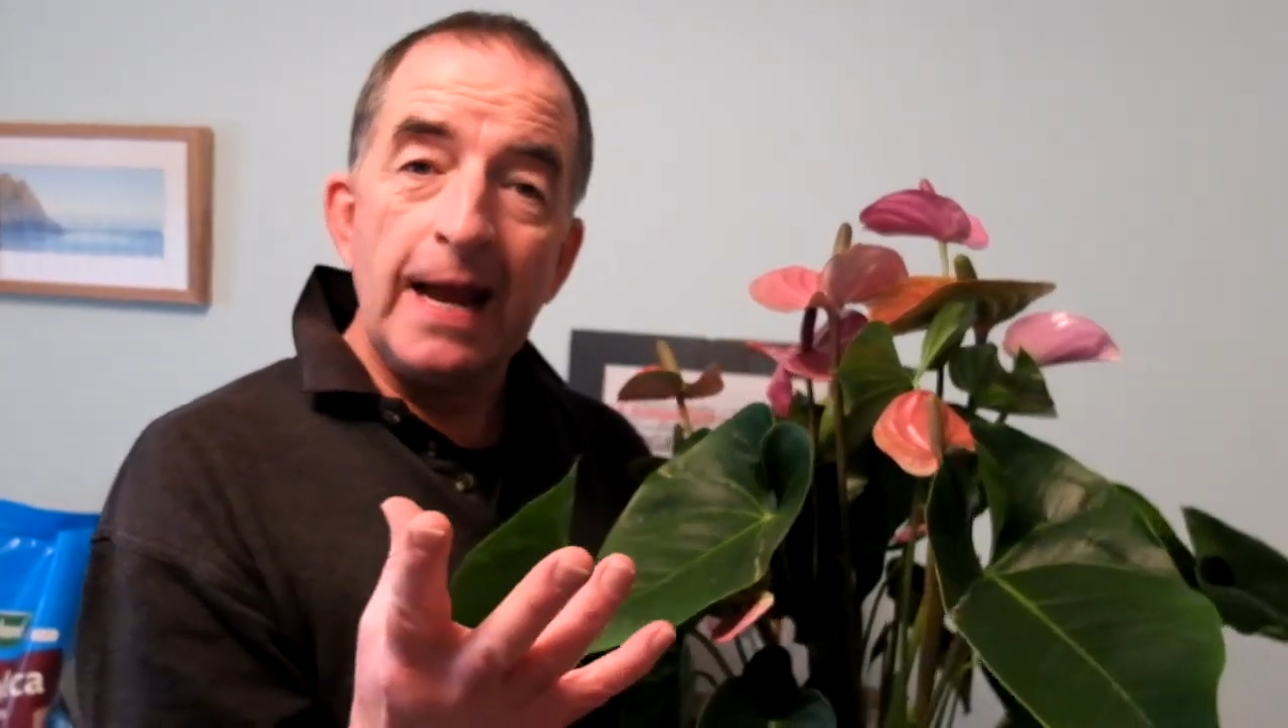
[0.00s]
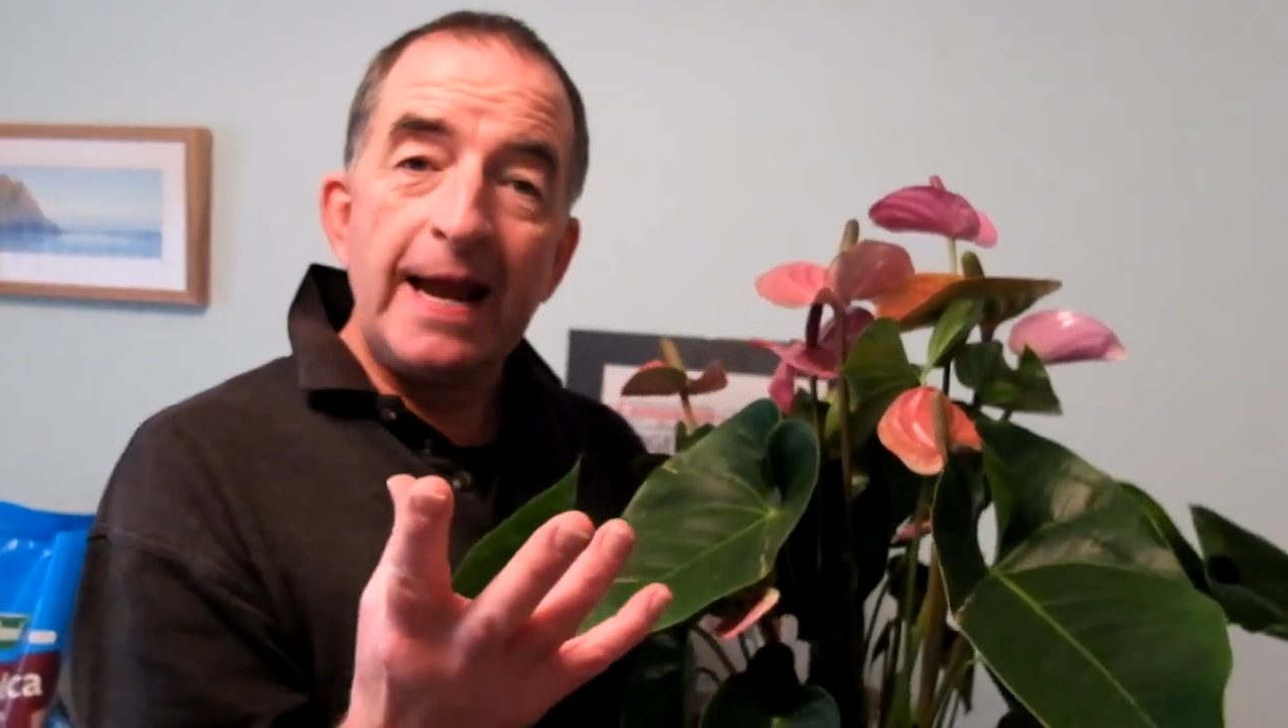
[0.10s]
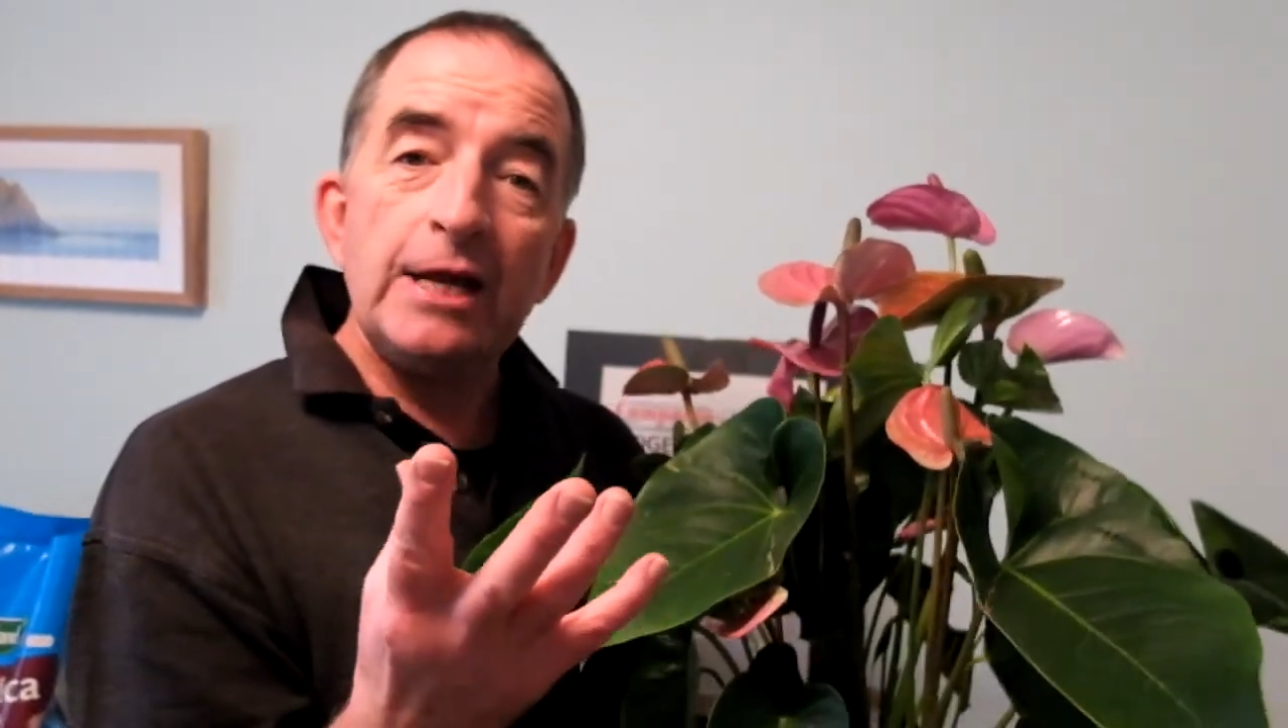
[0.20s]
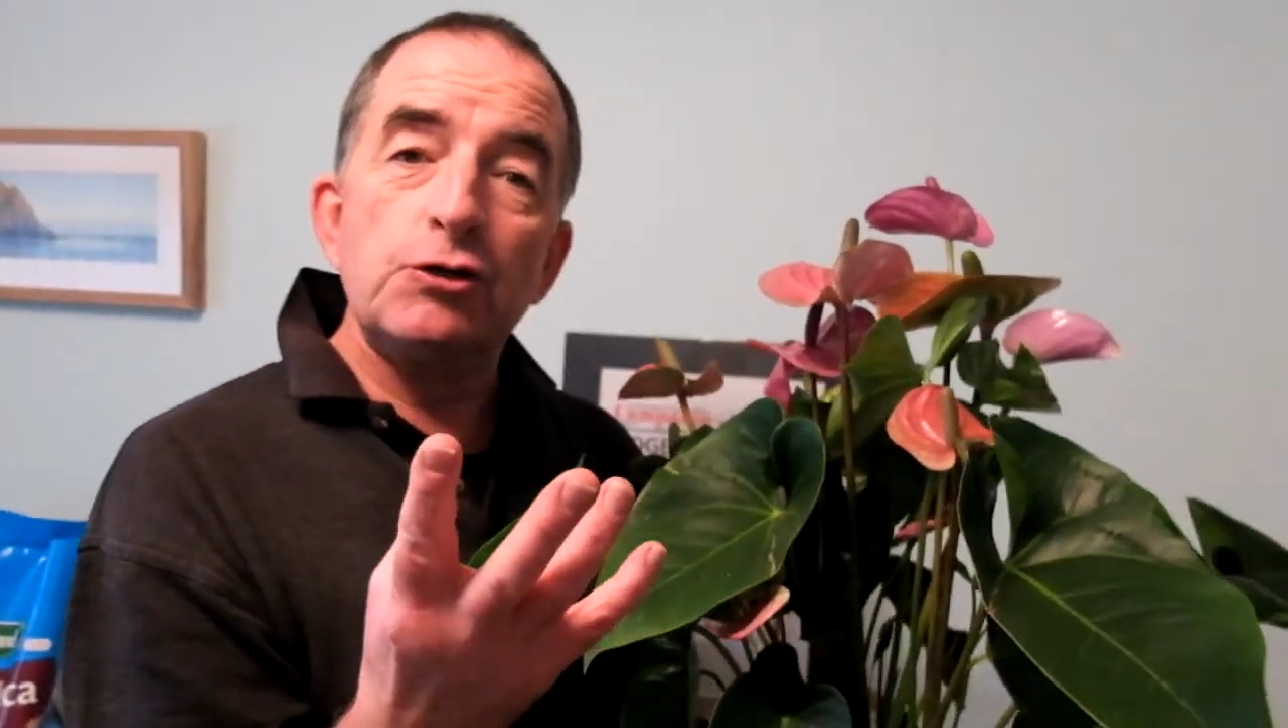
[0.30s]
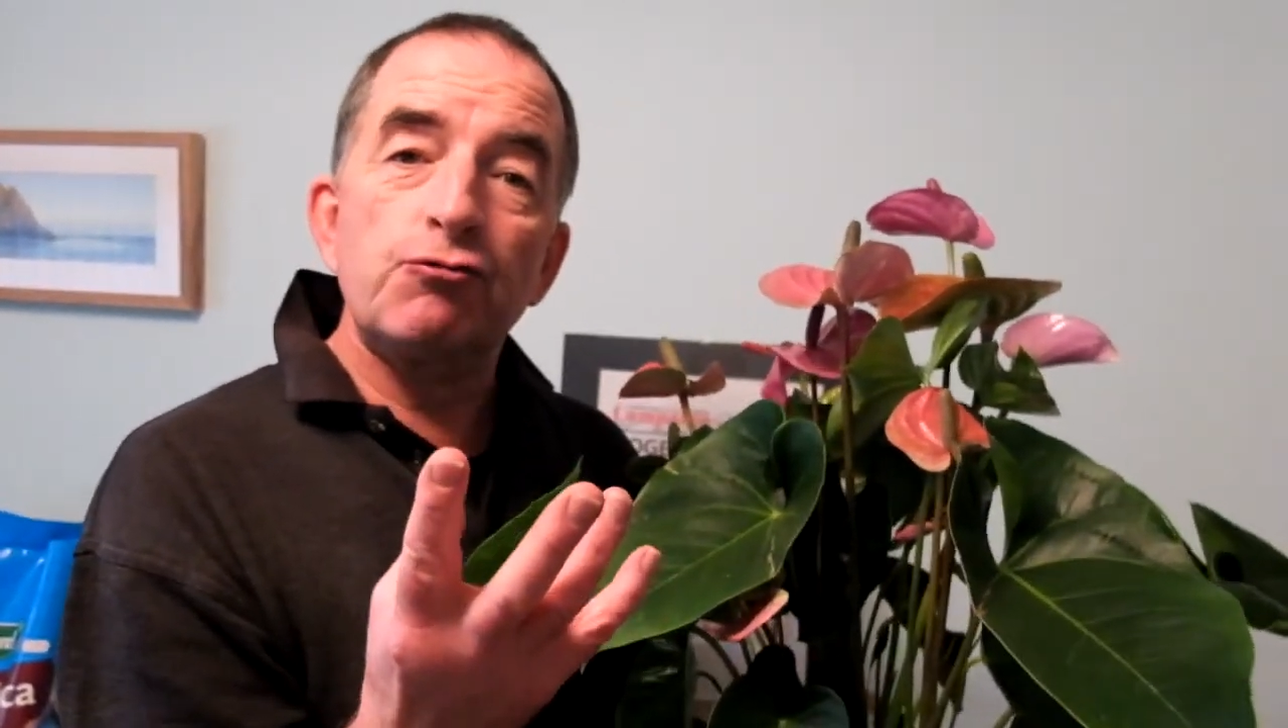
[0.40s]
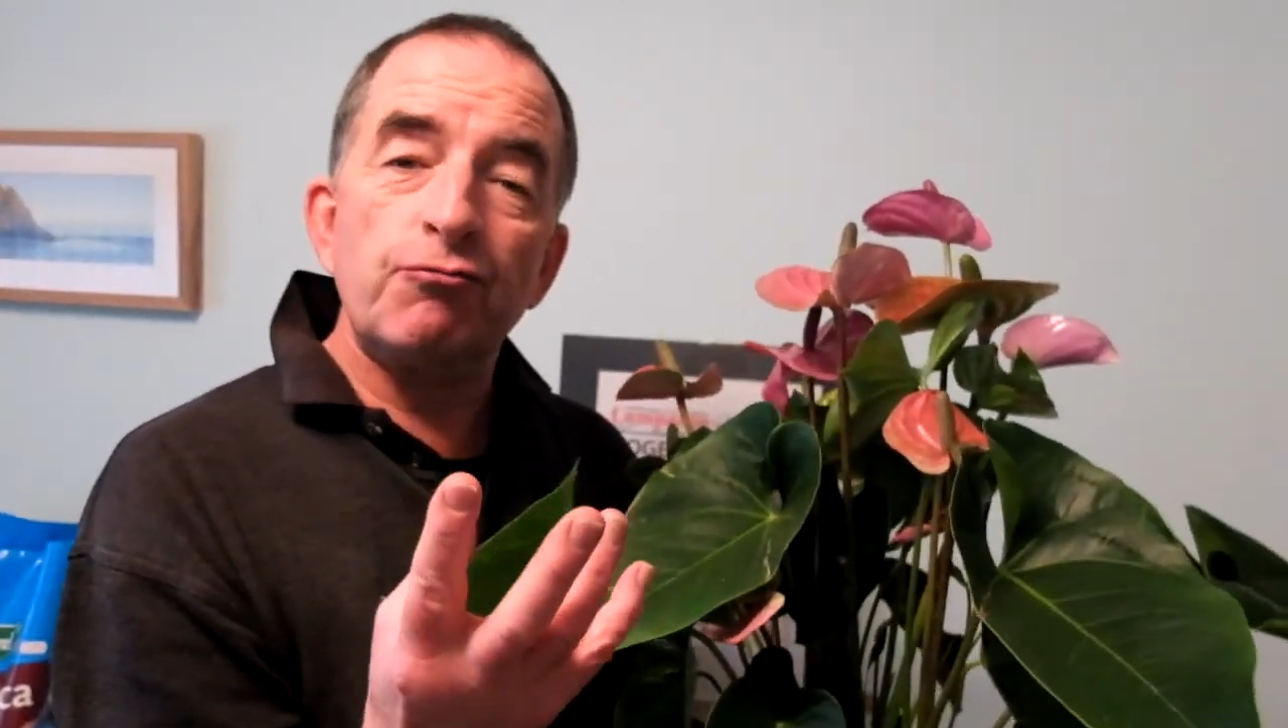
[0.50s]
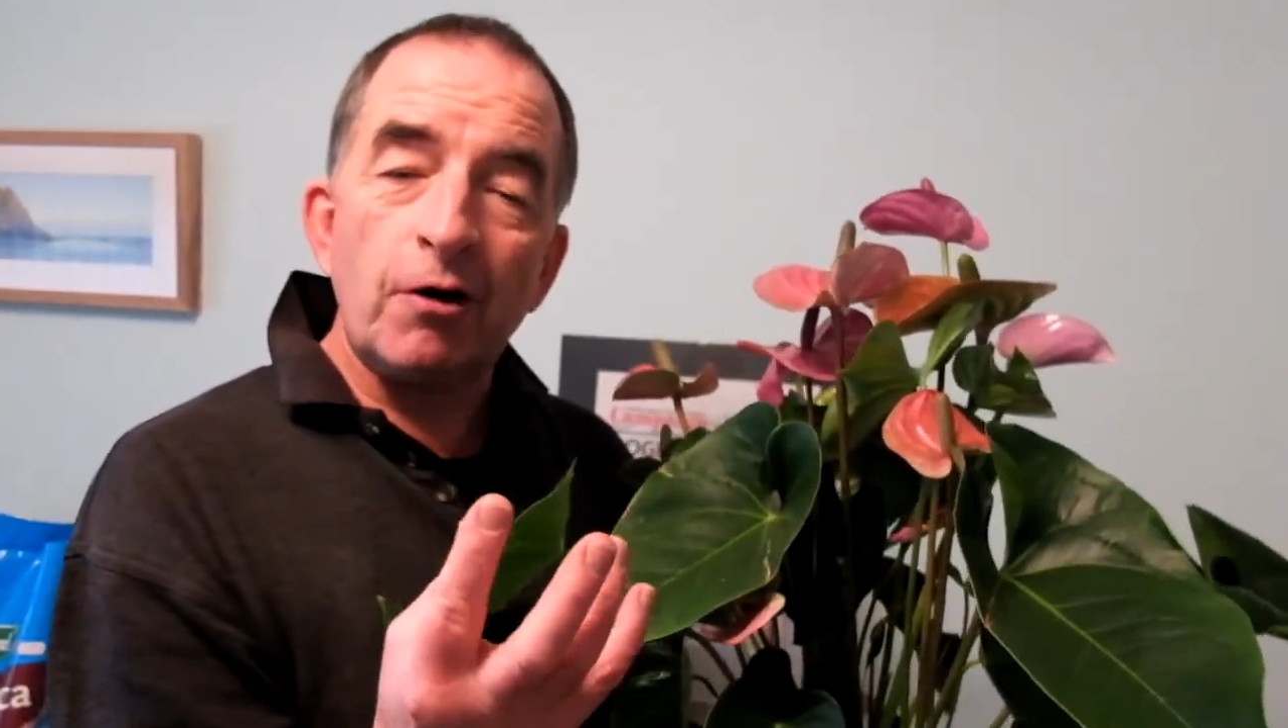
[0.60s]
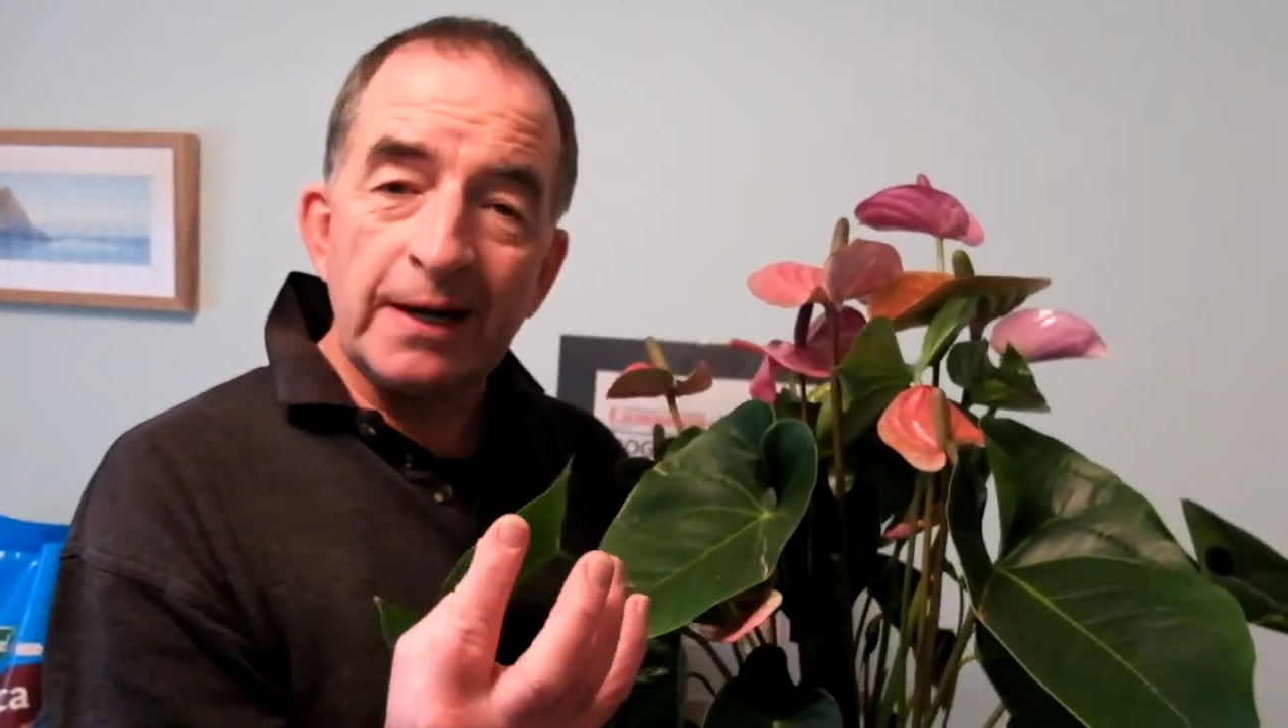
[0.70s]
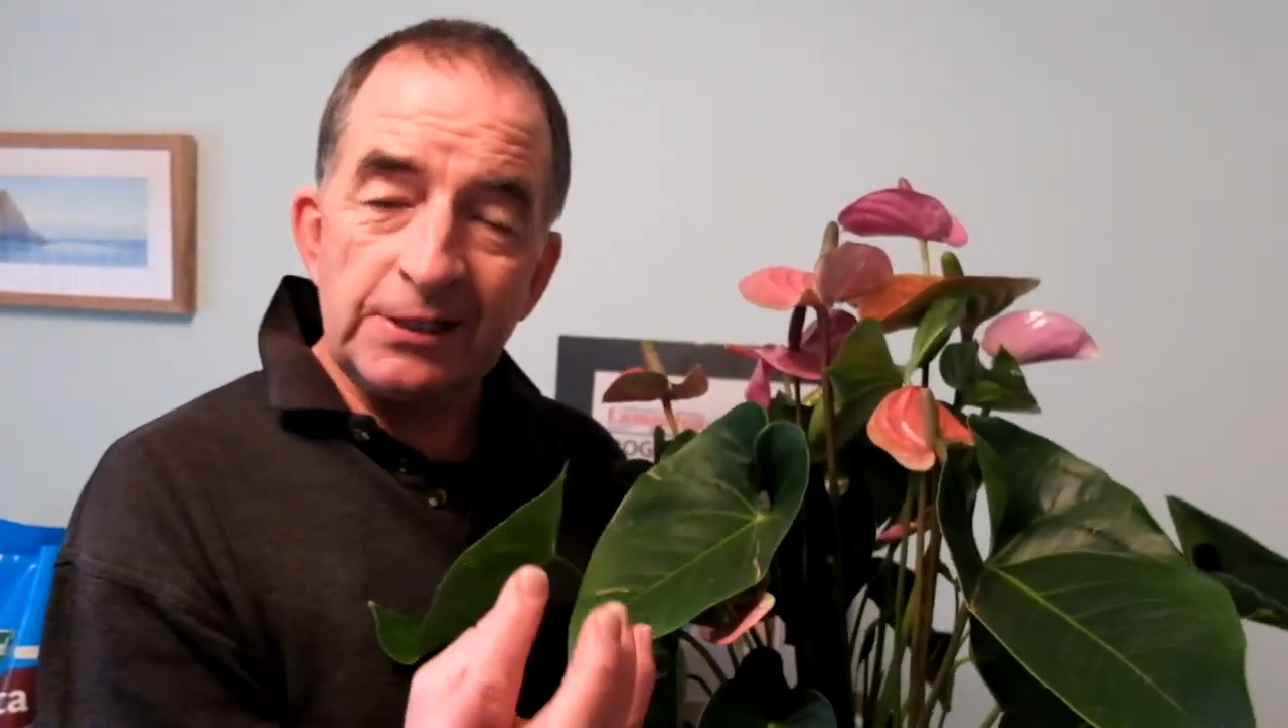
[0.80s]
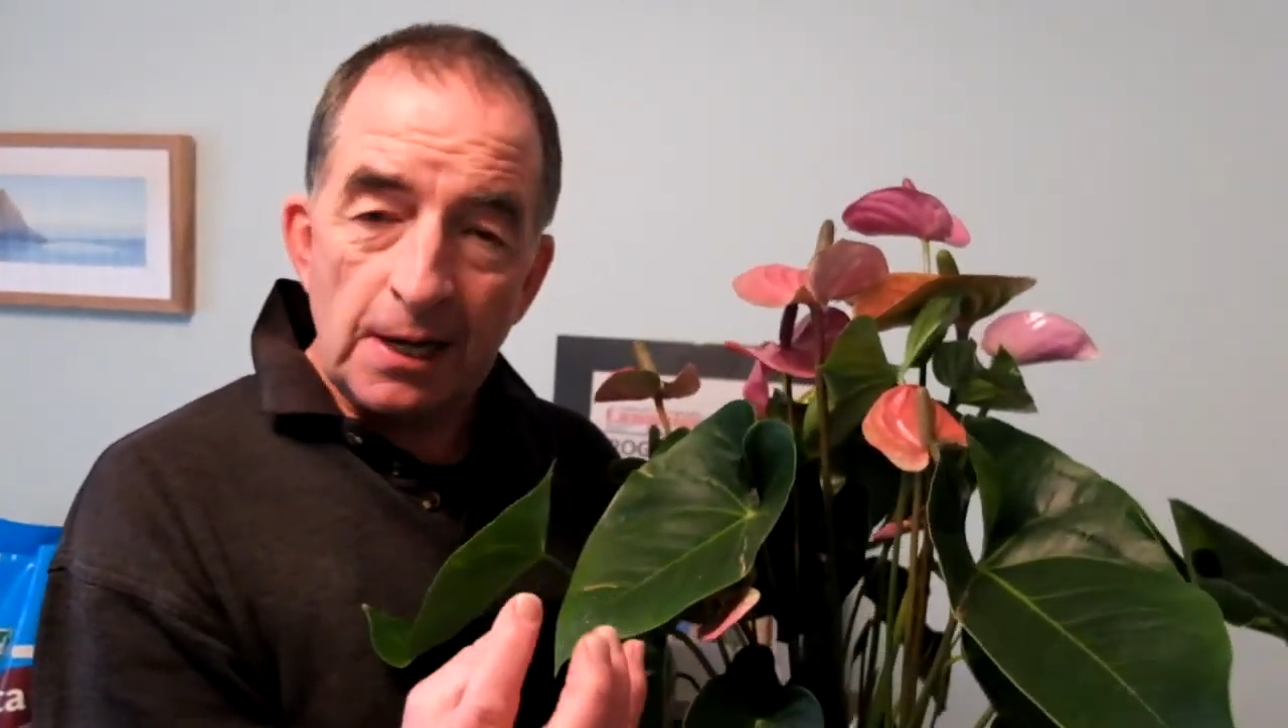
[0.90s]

it dries